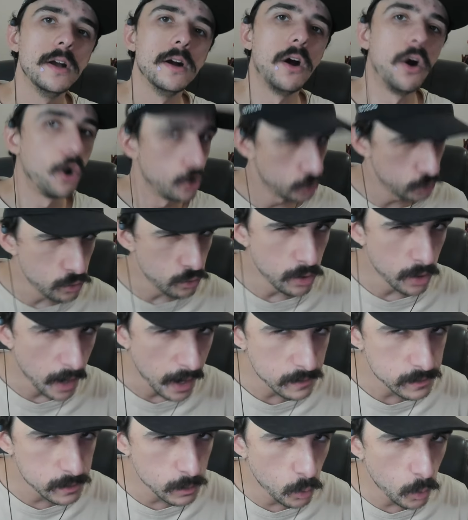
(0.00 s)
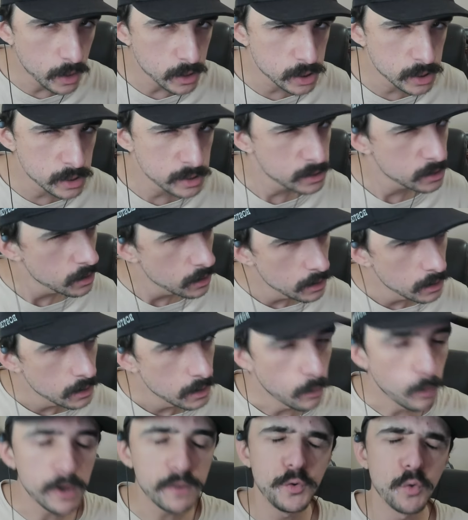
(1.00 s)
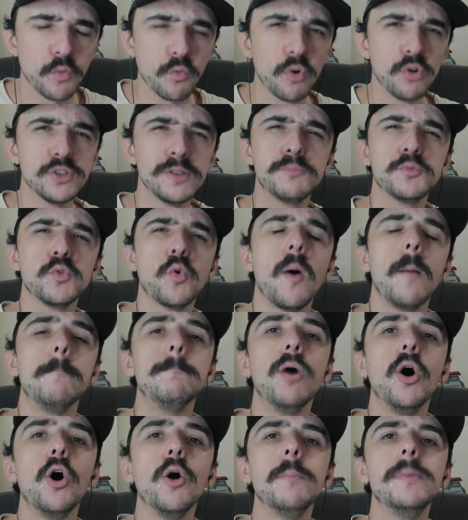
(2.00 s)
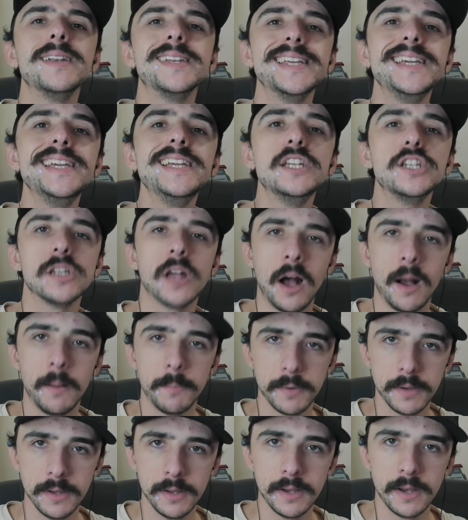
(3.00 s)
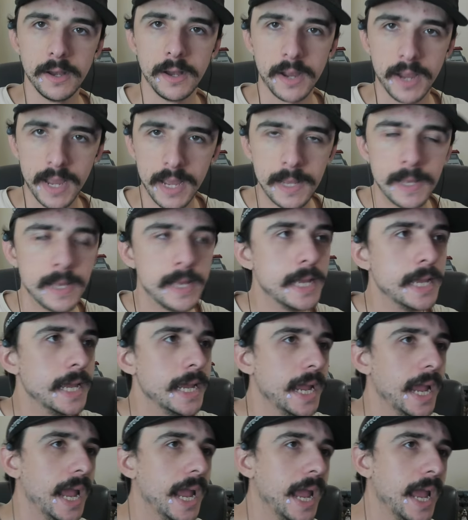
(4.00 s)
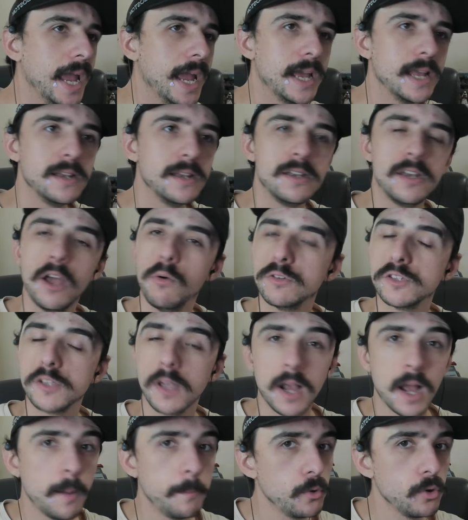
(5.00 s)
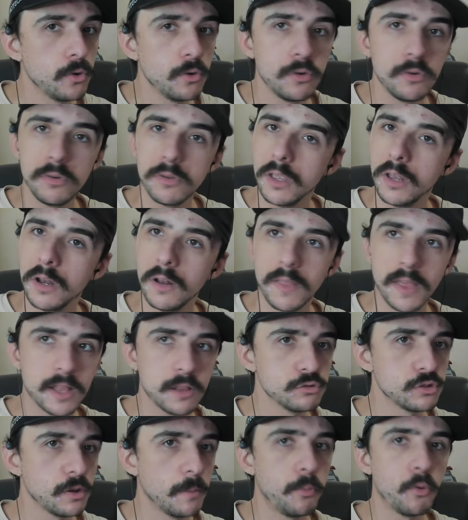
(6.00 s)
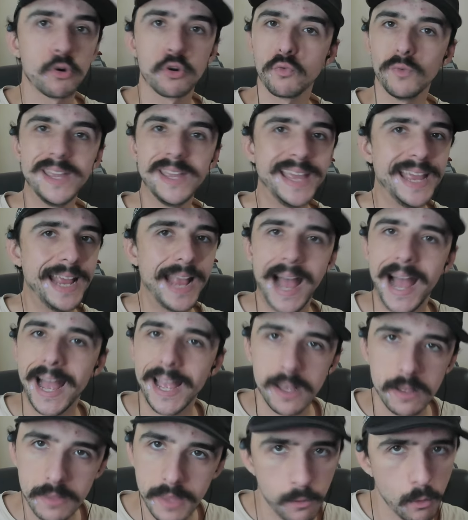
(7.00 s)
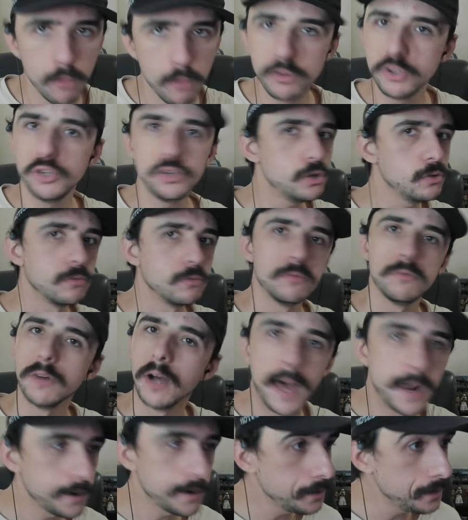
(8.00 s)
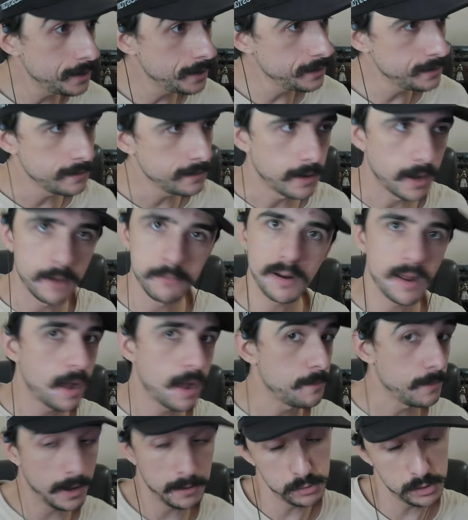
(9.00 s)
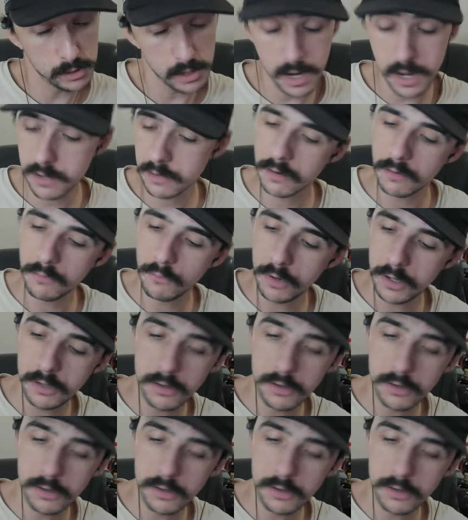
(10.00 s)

are you gonna have some questions? What if you rolled up to a boba tea shop, okay? And there was a couple, you know, like there was a Puerto Rican guy. Like, what would you do? I don't know. I'm, I'm, I'm just asking. What are you